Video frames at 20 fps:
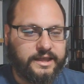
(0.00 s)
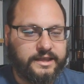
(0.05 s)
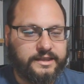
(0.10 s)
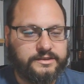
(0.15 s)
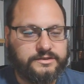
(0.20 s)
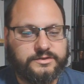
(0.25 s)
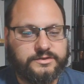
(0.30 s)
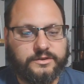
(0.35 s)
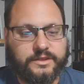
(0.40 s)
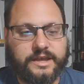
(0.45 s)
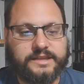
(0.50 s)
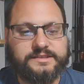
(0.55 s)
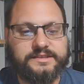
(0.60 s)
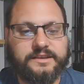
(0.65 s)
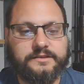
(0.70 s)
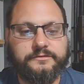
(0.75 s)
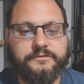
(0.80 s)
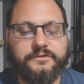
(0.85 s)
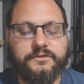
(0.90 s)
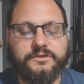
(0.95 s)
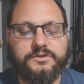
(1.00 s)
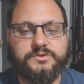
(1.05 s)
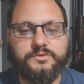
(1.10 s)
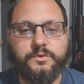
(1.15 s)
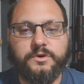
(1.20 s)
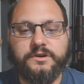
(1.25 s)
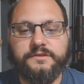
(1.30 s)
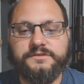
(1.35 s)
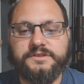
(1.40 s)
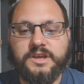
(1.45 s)
So that's it for the
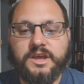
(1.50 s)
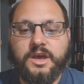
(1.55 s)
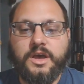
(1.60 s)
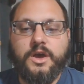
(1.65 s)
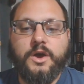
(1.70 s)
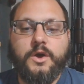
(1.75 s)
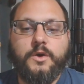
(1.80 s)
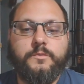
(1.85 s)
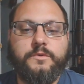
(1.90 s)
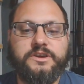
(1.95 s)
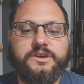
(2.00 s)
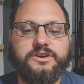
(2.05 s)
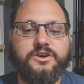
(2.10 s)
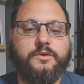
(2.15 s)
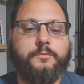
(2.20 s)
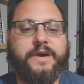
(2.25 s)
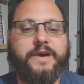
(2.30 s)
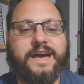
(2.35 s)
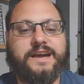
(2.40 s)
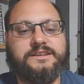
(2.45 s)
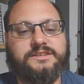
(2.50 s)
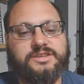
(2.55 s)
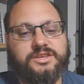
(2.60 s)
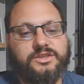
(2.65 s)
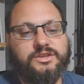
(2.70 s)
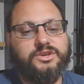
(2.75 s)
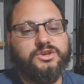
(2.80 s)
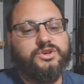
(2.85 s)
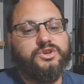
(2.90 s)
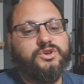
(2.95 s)
dwarves. We go back to
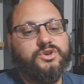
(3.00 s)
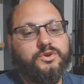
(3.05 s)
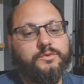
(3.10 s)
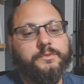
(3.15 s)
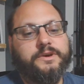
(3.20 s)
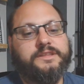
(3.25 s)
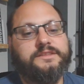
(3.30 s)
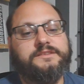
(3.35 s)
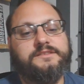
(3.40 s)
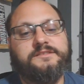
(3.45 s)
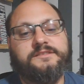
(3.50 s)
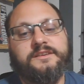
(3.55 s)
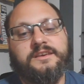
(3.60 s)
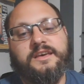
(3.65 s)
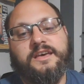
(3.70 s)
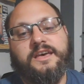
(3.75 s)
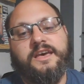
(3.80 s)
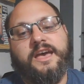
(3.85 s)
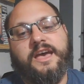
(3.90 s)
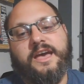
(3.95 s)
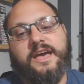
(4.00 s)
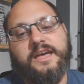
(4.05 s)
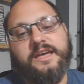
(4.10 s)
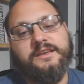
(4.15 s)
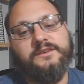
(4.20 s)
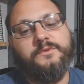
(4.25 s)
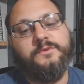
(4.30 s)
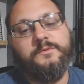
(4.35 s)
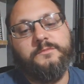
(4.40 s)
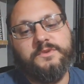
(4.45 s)
the humans.
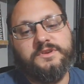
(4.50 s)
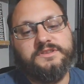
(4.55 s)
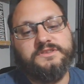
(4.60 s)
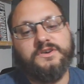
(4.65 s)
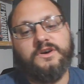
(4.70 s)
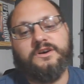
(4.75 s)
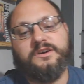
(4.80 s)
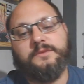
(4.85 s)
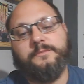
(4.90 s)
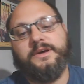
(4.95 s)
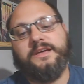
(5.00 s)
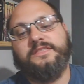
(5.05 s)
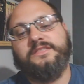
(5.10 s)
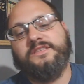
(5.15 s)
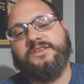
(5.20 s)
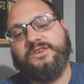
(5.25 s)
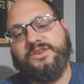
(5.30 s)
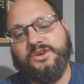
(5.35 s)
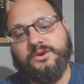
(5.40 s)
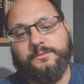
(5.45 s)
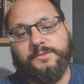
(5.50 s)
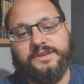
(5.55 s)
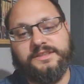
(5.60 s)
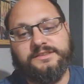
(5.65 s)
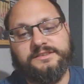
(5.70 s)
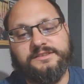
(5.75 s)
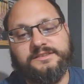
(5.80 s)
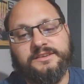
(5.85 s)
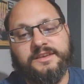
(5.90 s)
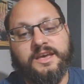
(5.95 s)
And when we talk about the
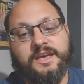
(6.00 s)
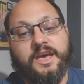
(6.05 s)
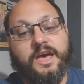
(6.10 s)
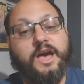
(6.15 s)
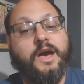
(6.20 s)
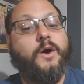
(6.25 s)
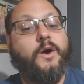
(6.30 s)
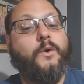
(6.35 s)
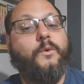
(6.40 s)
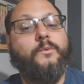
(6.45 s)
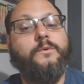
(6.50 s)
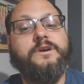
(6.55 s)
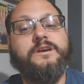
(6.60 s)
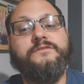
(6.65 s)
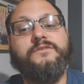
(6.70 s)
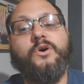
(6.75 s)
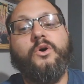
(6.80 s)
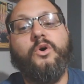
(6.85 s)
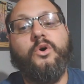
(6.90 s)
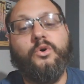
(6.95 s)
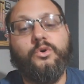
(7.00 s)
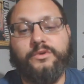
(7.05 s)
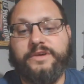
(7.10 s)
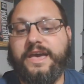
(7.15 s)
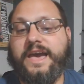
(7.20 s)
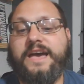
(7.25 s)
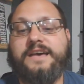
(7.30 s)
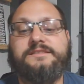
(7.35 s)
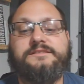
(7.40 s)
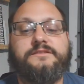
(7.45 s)
humans, we have a whole
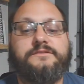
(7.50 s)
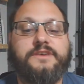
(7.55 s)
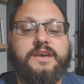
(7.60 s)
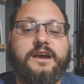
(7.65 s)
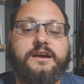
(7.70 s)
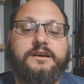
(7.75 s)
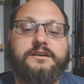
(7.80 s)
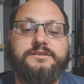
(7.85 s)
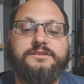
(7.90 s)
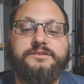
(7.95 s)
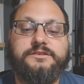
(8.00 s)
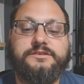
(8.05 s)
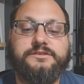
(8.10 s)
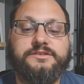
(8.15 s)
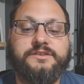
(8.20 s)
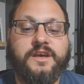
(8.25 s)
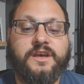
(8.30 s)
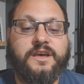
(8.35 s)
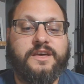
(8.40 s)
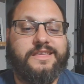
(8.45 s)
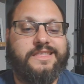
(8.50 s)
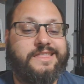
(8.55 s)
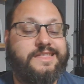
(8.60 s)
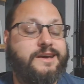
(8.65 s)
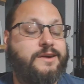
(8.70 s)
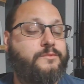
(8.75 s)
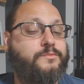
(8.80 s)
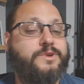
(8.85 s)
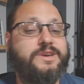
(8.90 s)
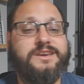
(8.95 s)
cast of characters
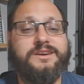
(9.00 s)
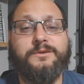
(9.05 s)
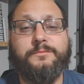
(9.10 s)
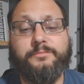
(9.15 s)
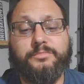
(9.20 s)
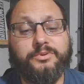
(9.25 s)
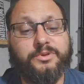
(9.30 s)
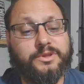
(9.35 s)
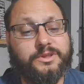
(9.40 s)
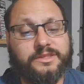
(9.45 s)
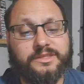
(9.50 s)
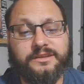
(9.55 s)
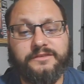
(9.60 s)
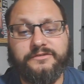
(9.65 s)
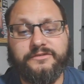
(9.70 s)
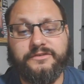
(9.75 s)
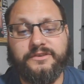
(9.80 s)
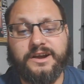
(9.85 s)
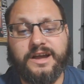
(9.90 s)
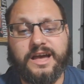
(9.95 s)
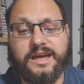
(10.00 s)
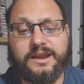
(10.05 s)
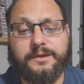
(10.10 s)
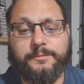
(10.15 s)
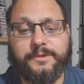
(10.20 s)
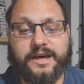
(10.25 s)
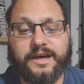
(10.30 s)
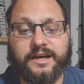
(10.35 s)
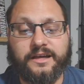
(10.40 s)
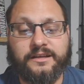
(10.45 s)
that we completely forgot
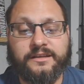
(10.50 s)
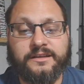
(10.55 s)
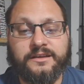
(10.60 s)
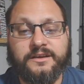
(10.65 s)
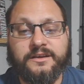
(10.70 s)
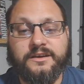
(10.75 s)
about.